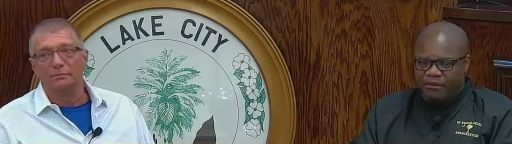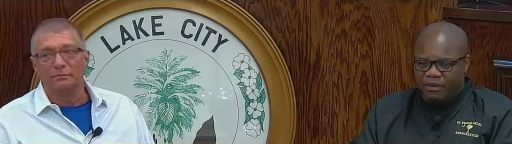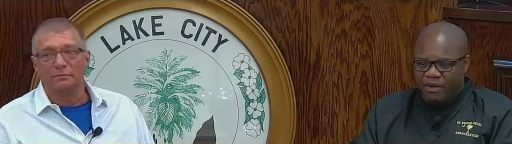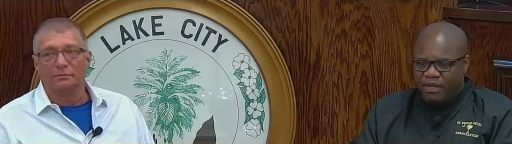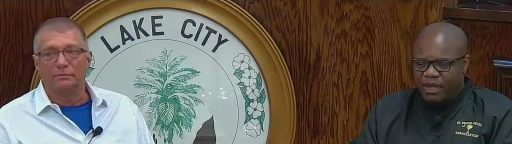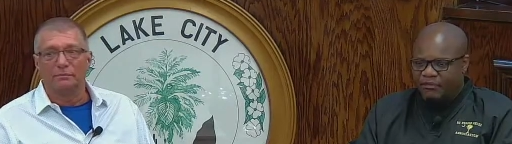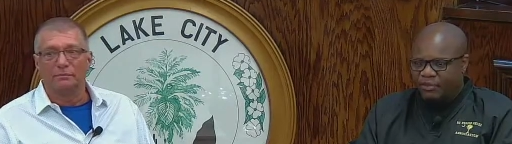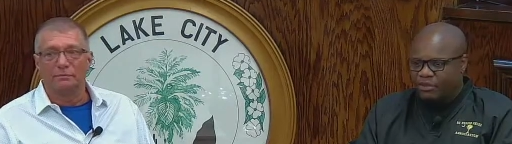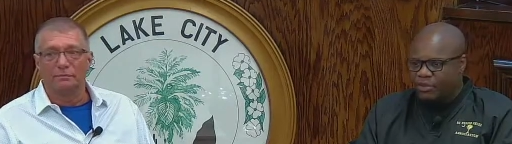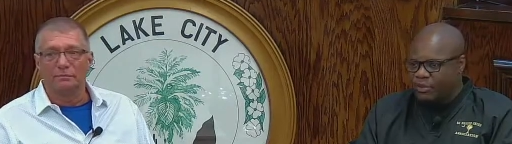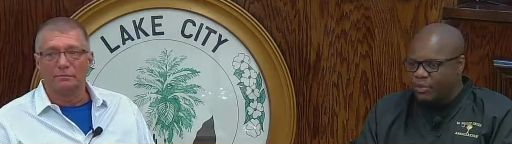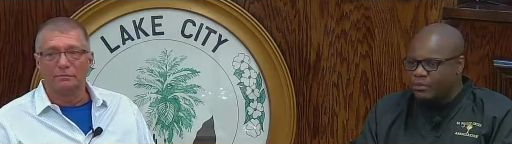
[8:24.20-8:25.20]
Speaker 1: diverse
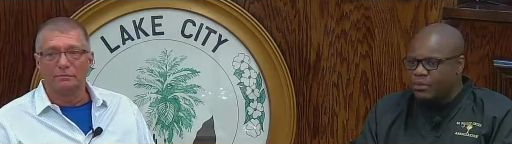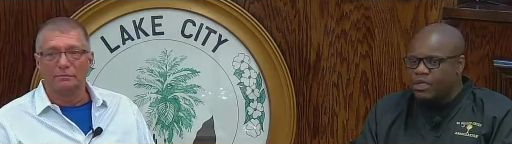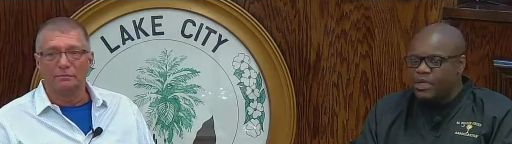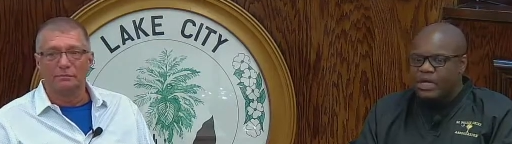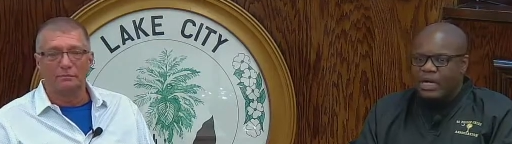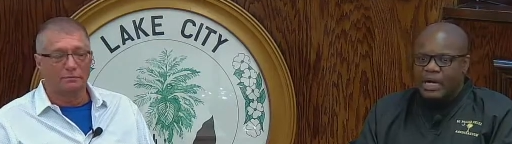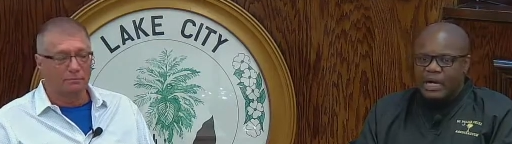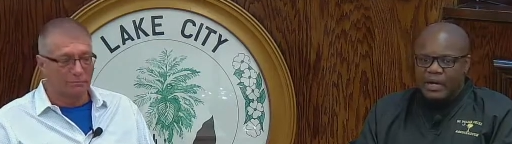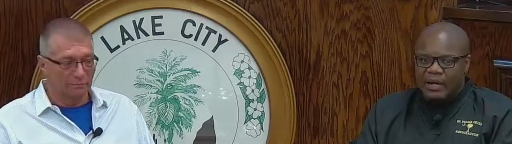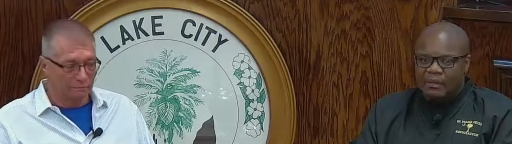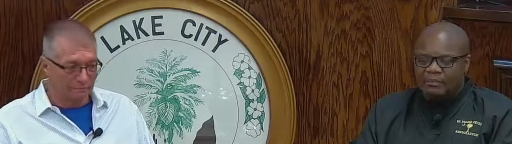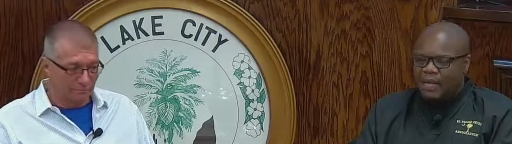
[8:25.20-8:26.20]
group,
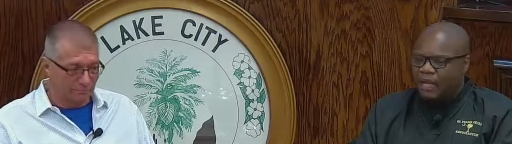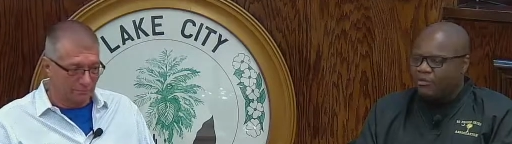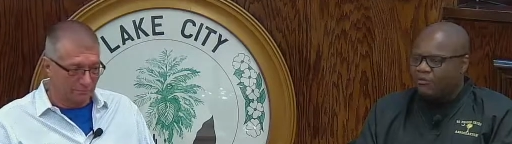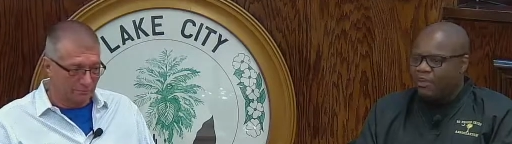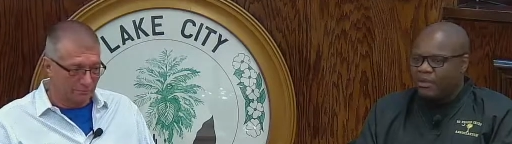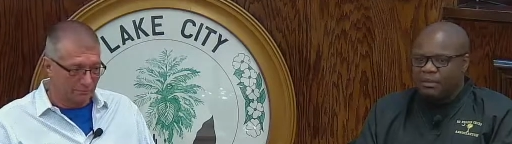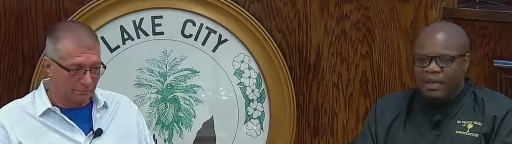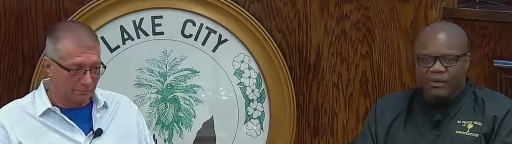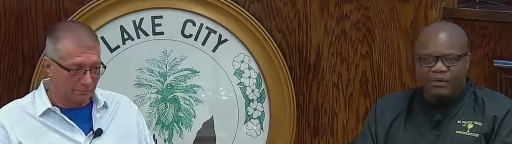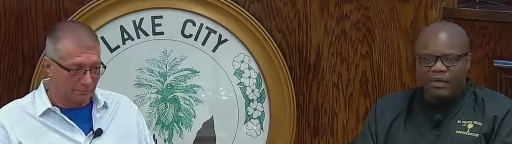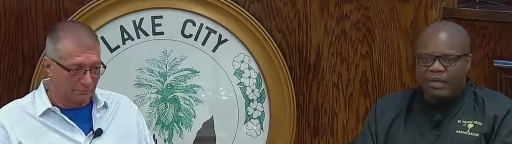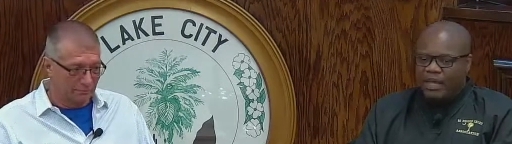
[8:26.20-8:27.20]
uh, male, female,
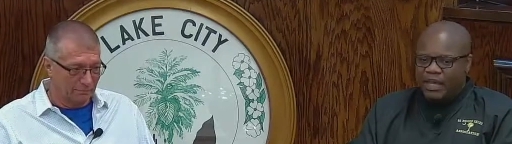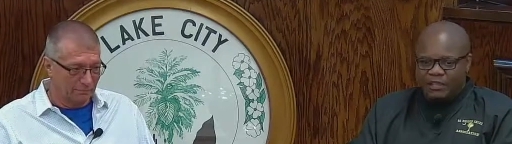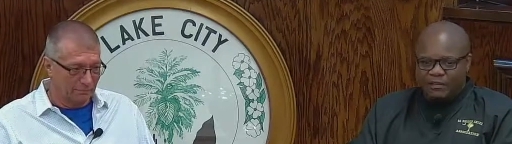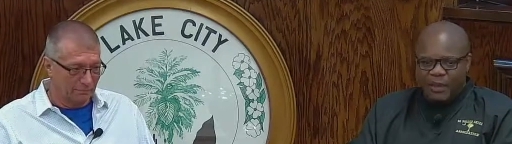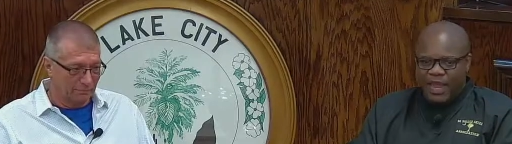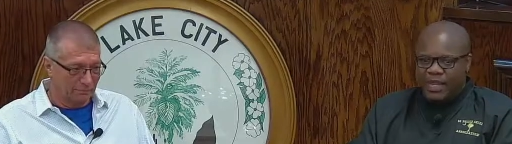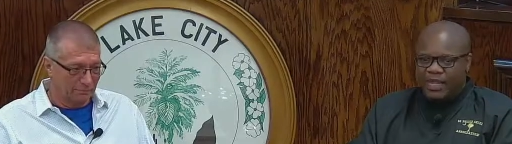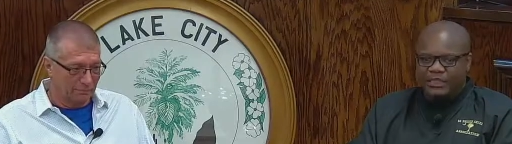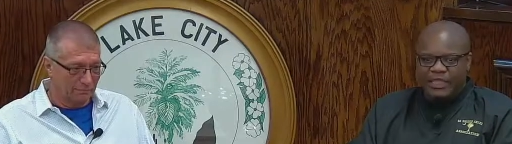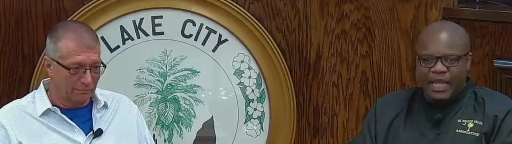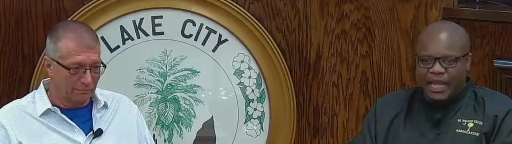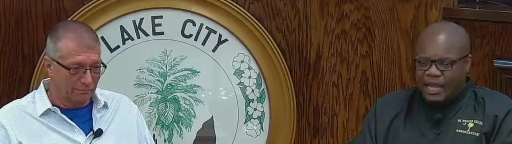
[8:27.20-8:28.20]
Hispanics,
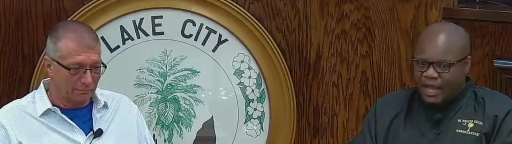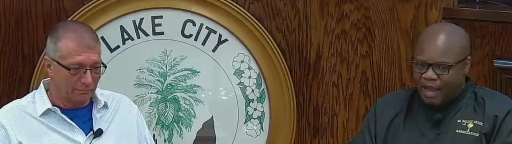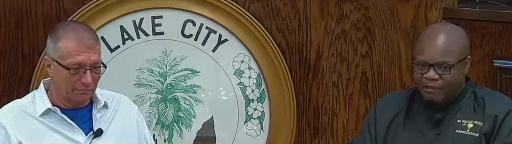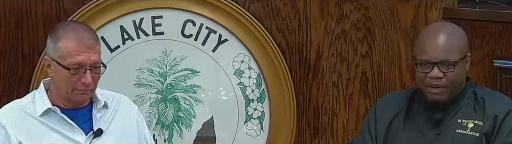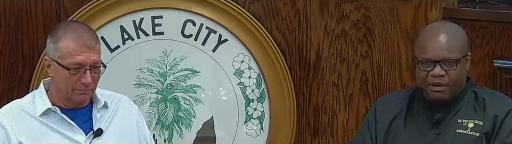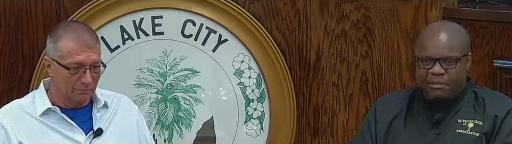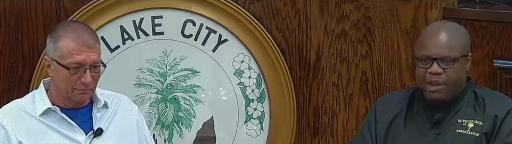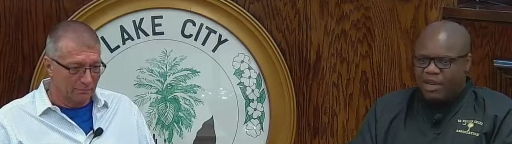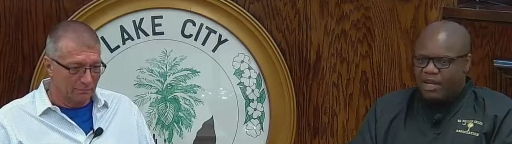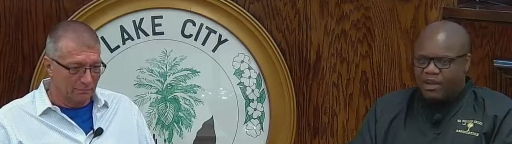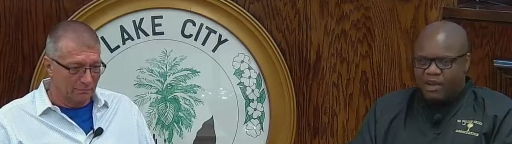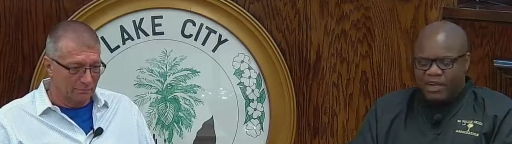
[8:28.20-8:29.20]
African
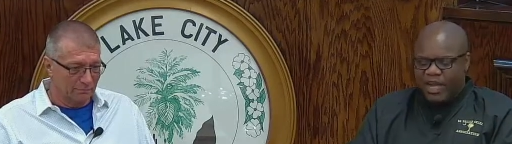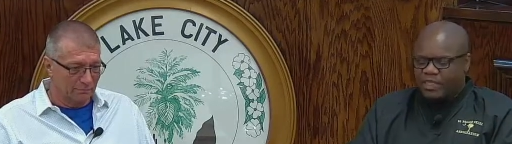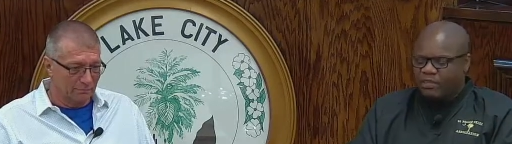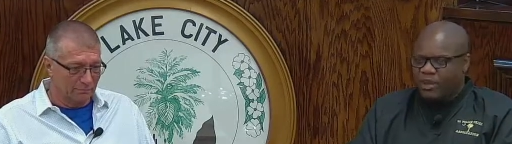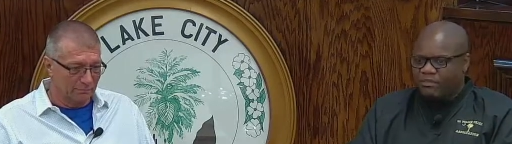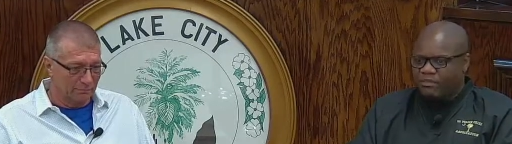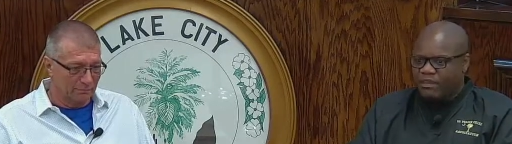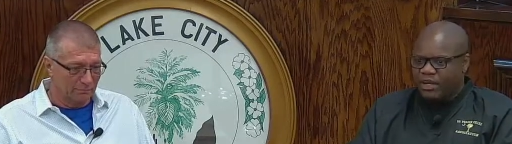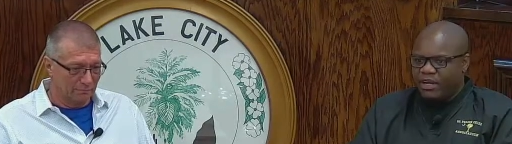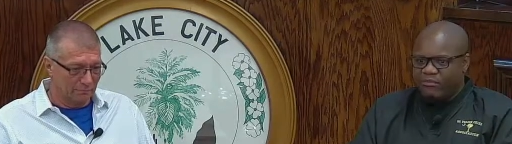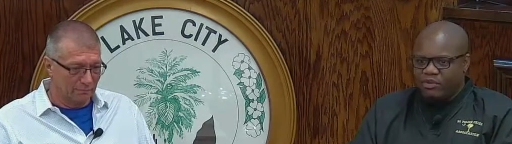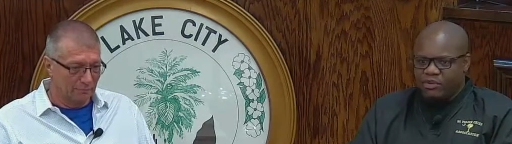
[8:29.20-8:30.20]
American, Caucasian. We have a very
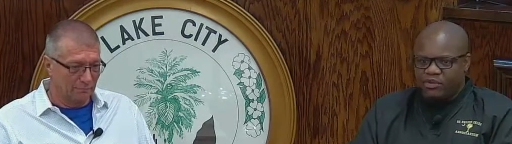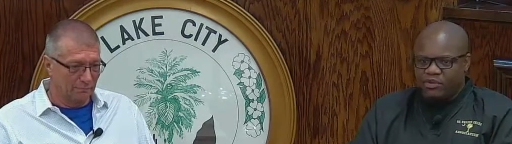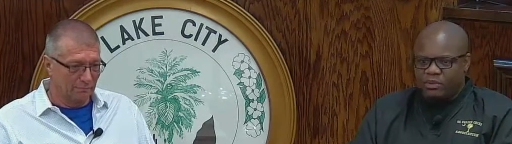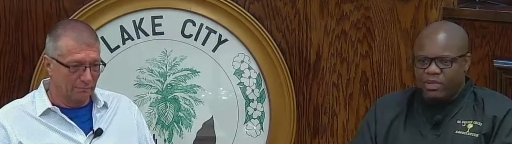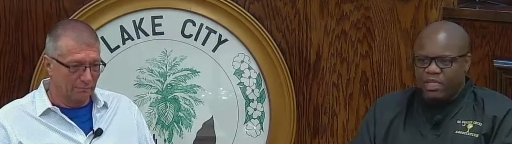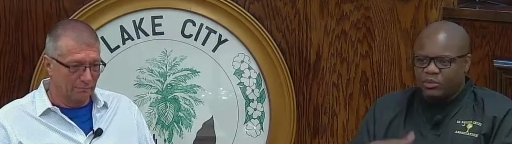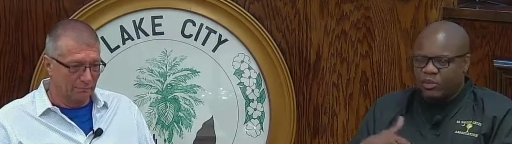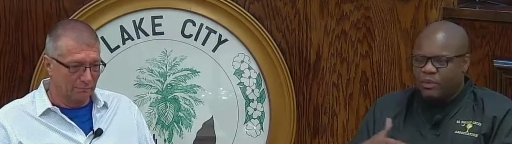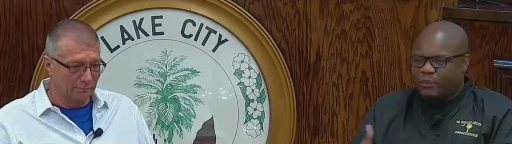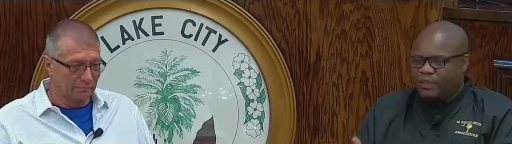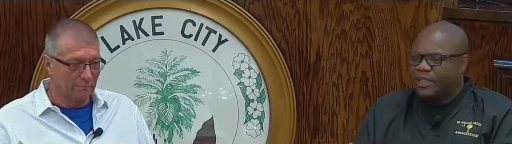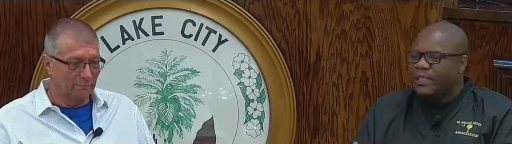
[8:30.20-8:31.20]
diverse group because we
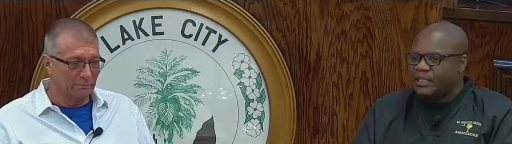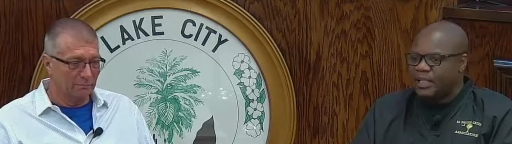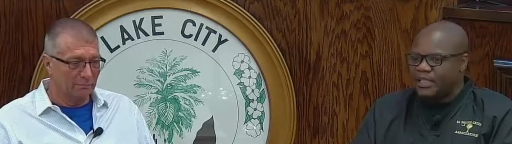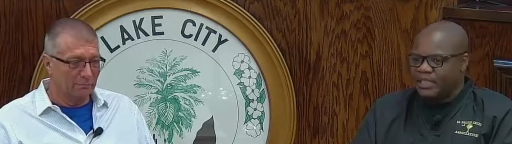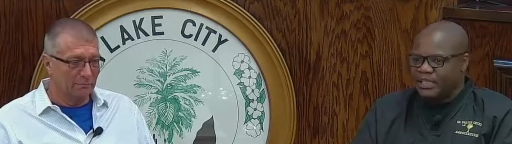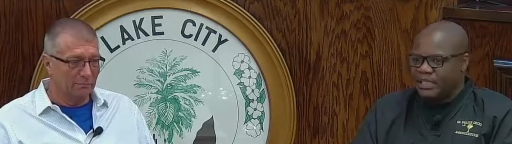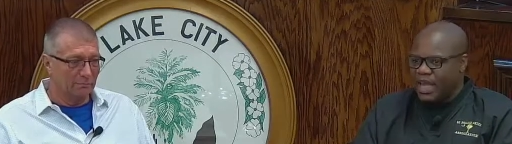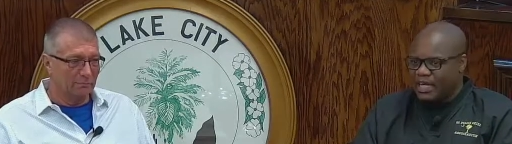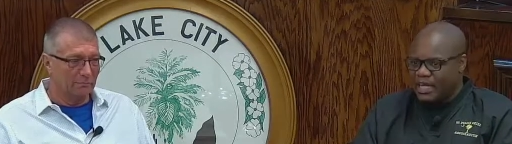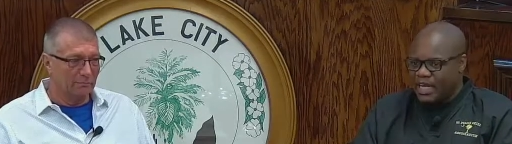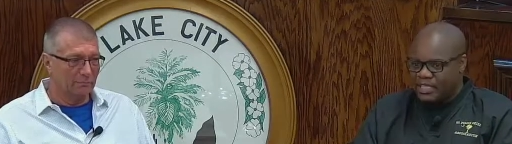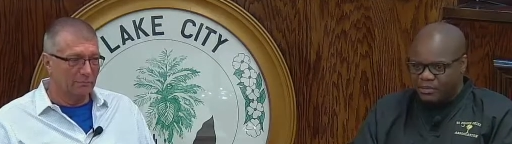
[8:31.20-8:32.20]
police in a society
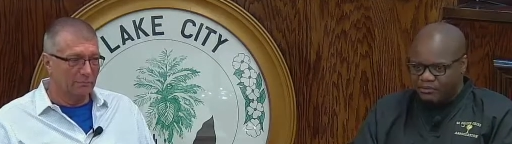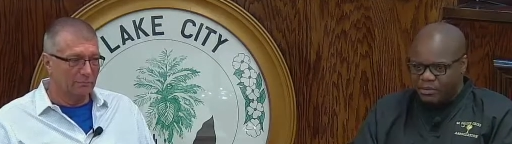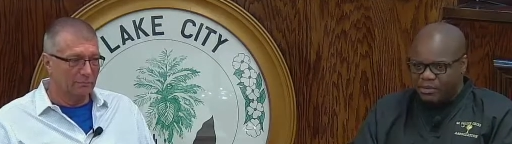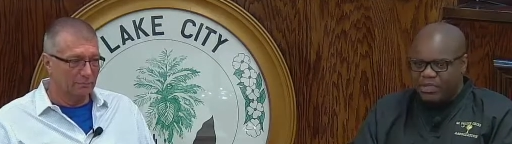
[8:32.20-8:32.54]
that's diverse.